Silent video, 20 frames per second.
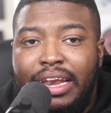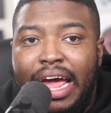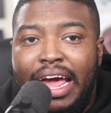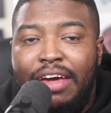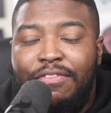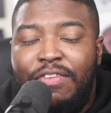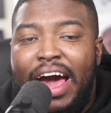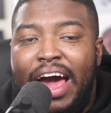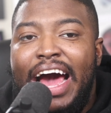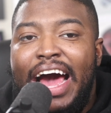
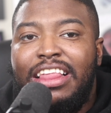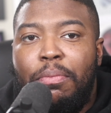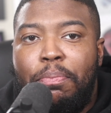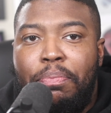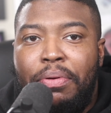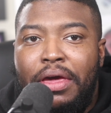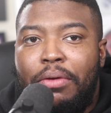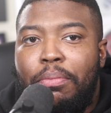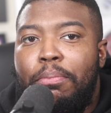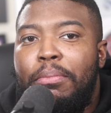If I had to
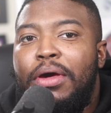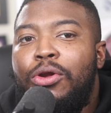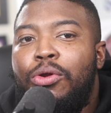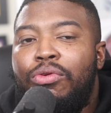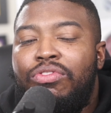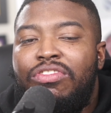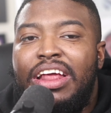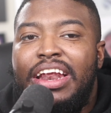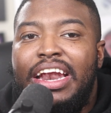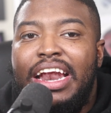pick
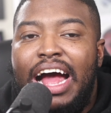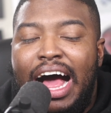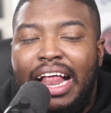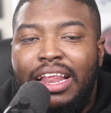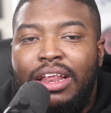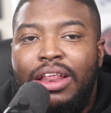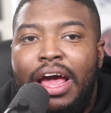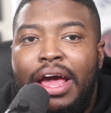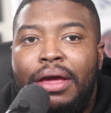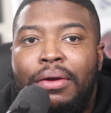Middleton and
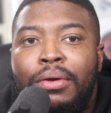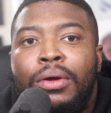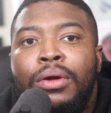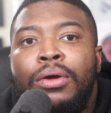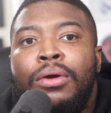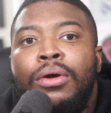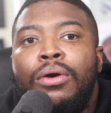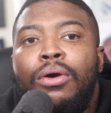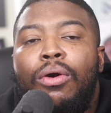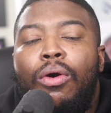Holiday
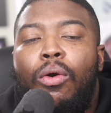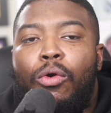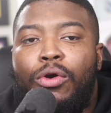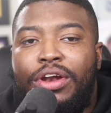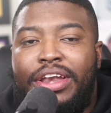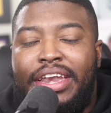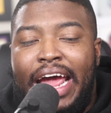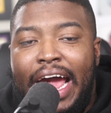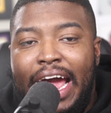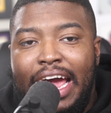or
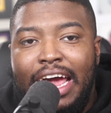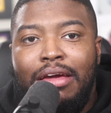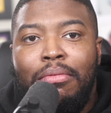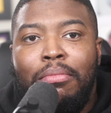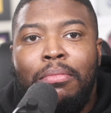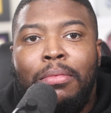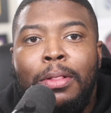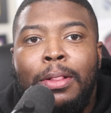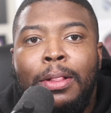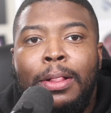
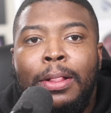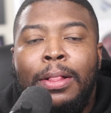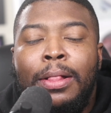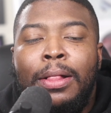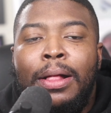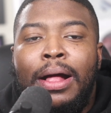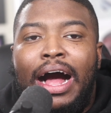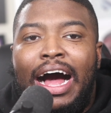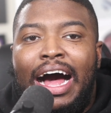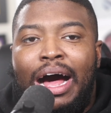Dame,
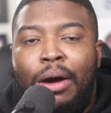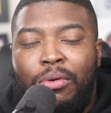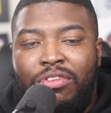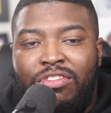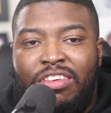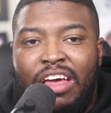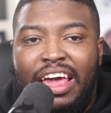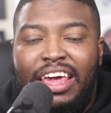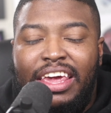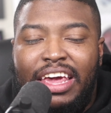I would
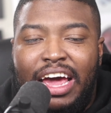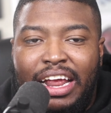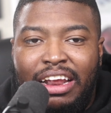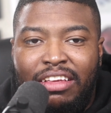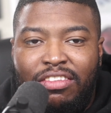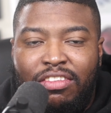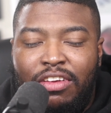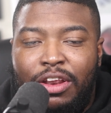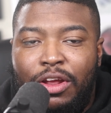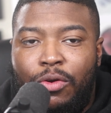say Giannis
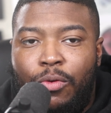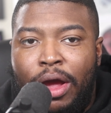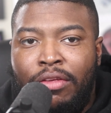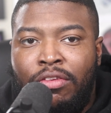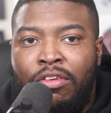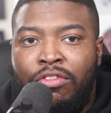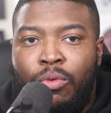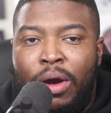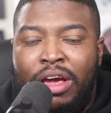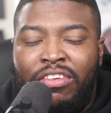is in a great
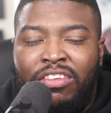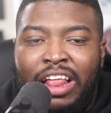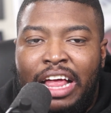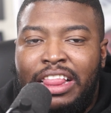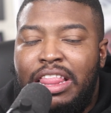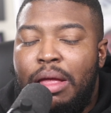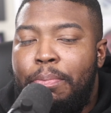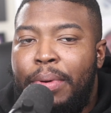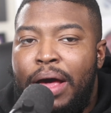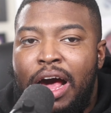situation. Like,
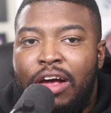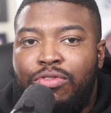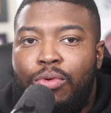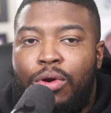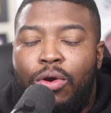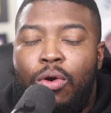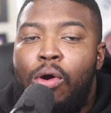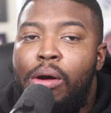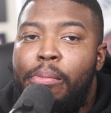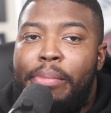the Bucks were
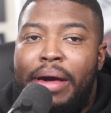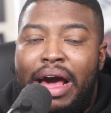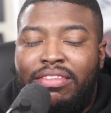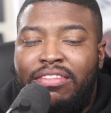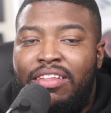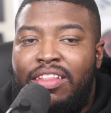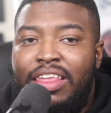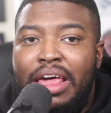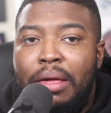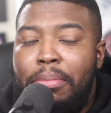going back
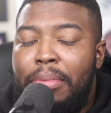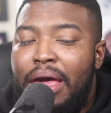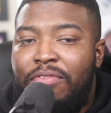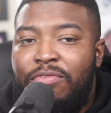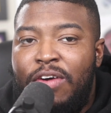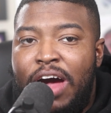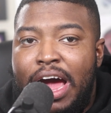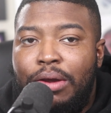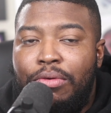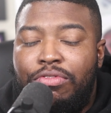to the NBA
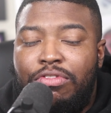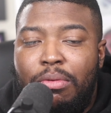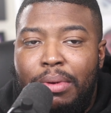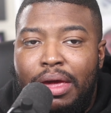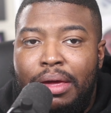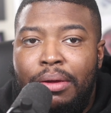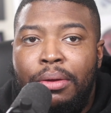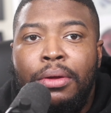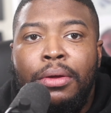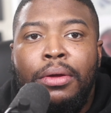Finals to
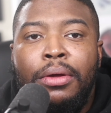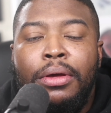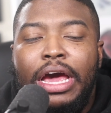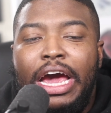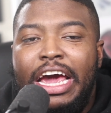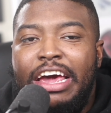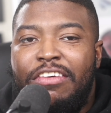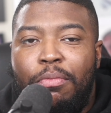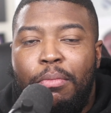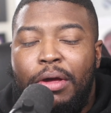me
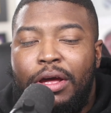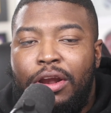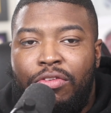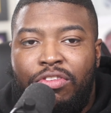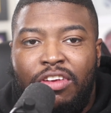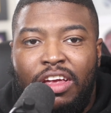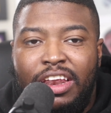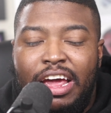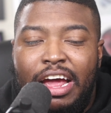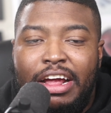if
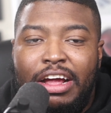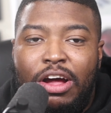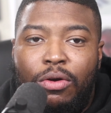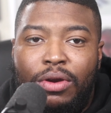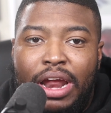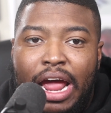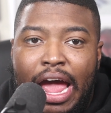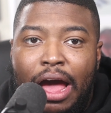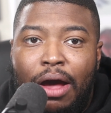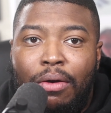Middleton doesn't go
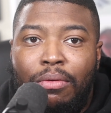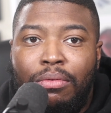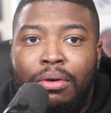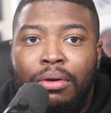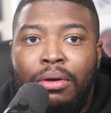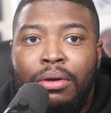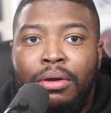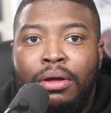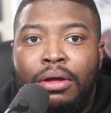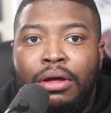down.
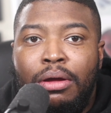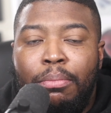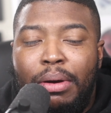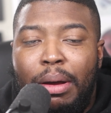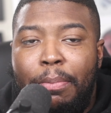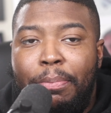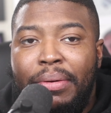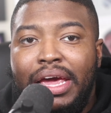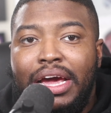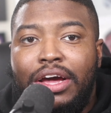
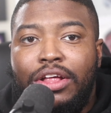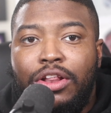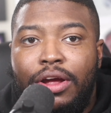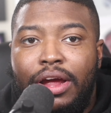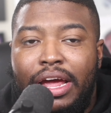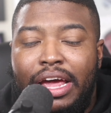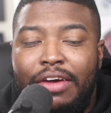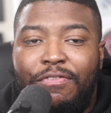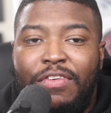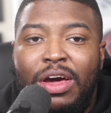But be clear,
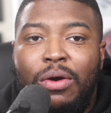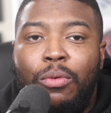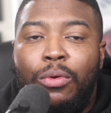if it were